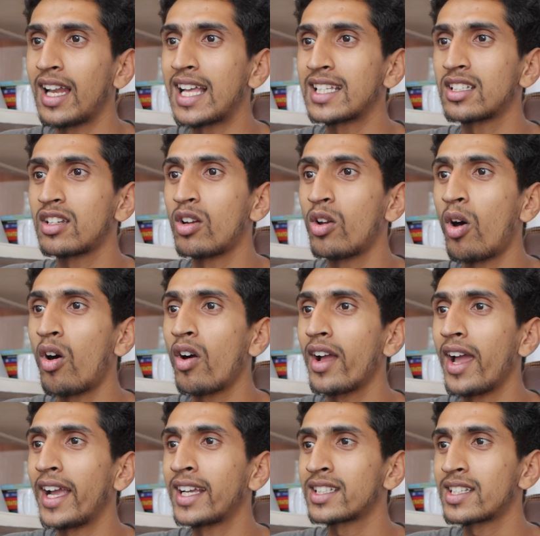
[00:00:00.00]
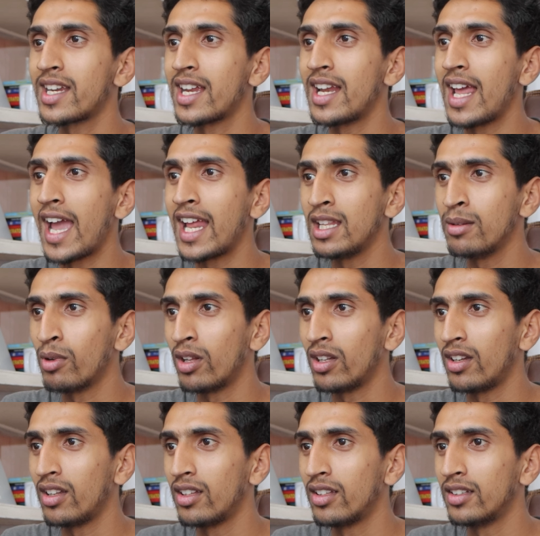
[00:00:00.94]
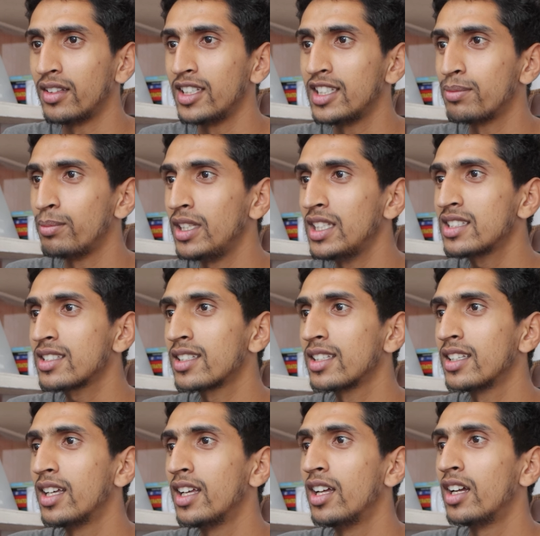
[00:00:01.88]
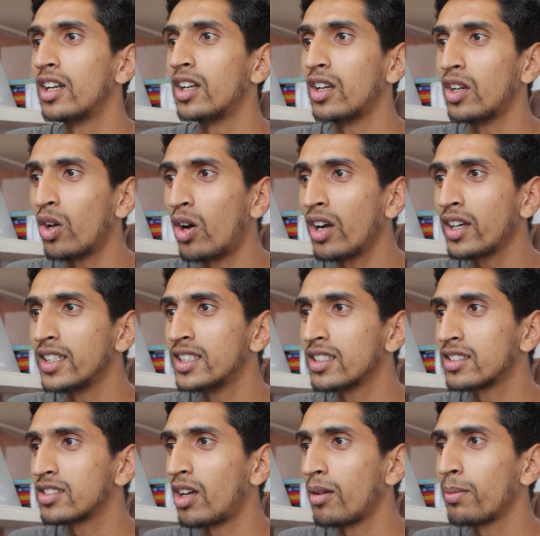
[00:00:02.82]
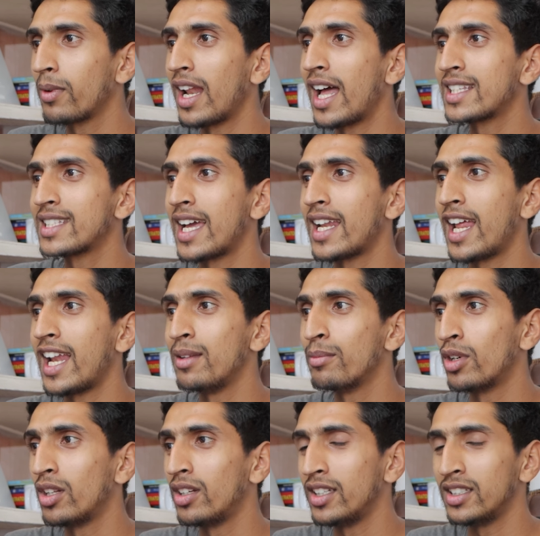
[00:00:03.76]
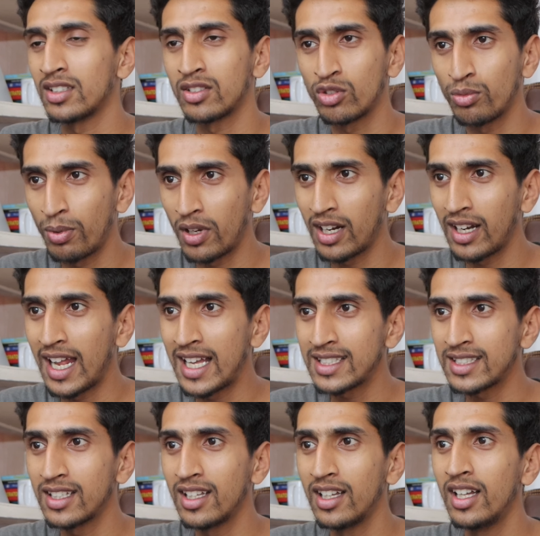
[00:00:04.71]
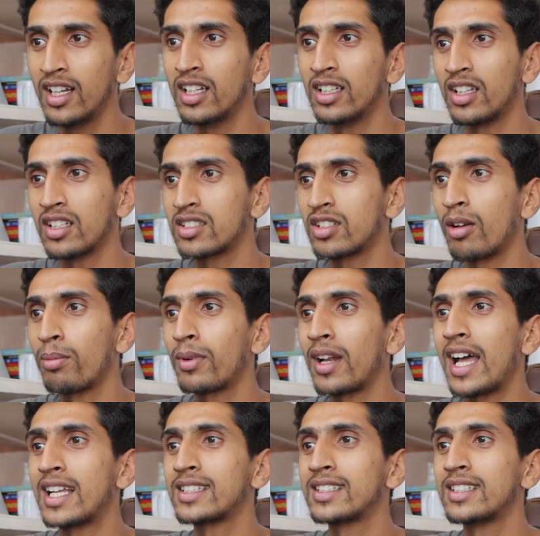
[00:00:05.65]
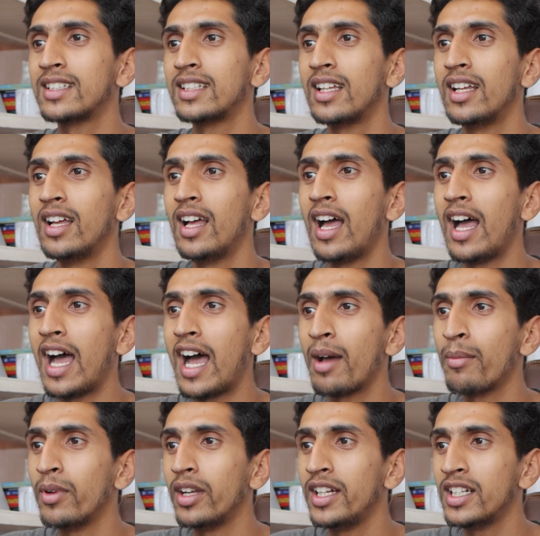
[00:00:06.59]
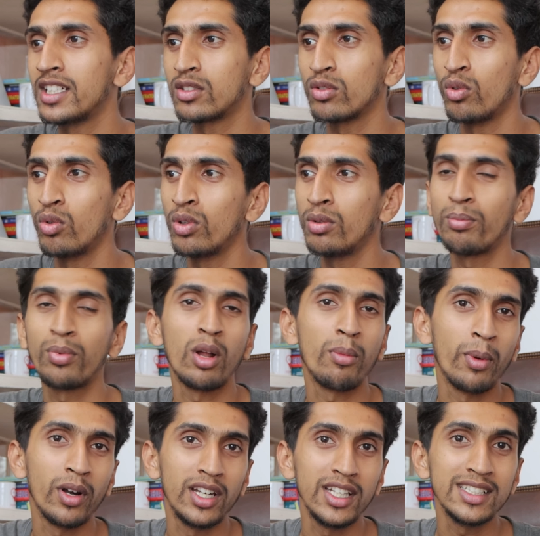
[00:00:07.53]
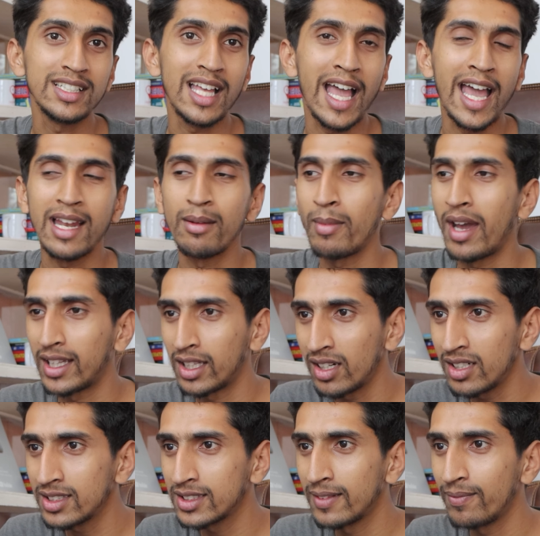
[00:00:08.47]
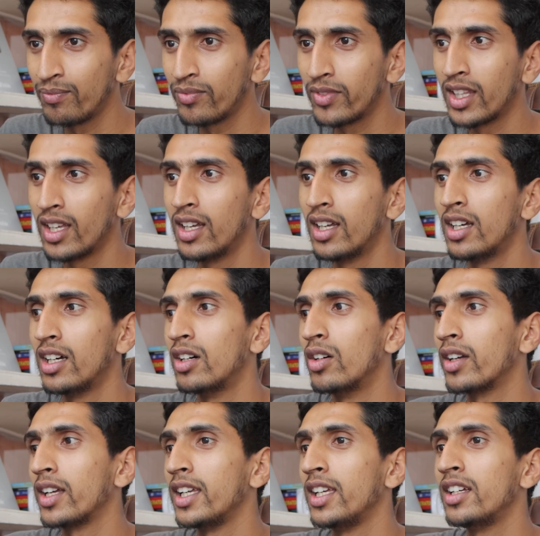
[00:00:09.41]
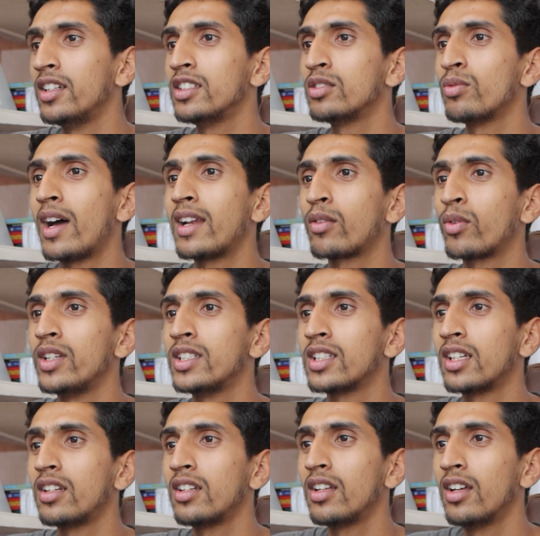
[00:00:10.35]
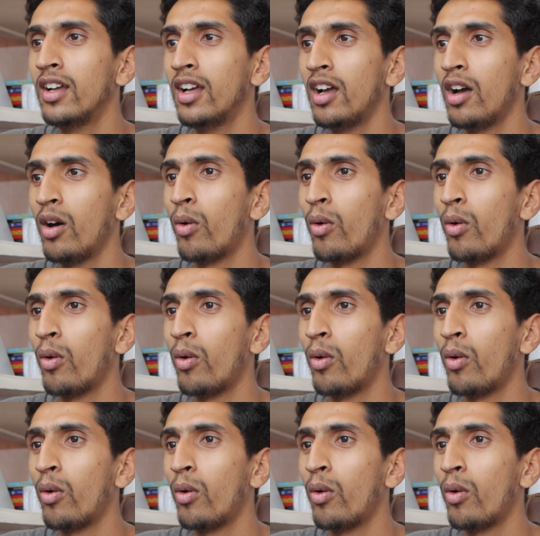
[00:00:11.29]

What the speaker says: Class dog extend animal. This means dog is a subclass and animal is a superclass. The subclass have its own properties and methods. Okay, here is one question.